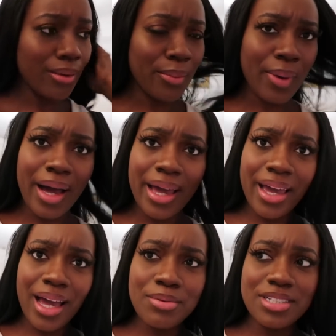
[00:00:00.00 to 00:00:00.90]

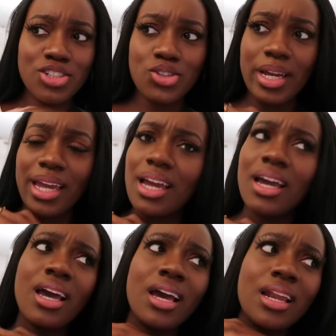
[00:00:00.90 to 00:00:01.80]
Why? I was enjoying
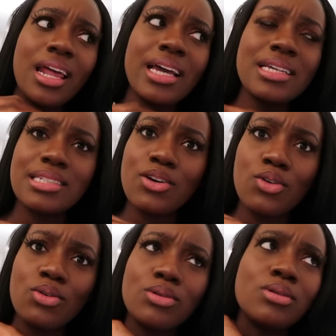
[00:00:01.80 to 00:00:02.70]
like
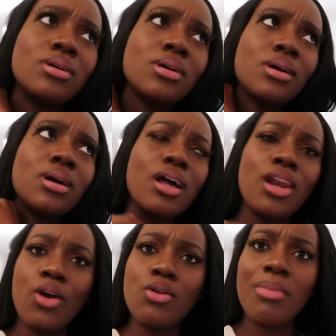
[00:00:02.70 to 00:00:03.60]
single
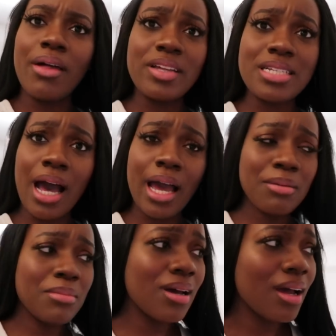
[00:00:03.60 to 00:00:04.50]
lone mother time.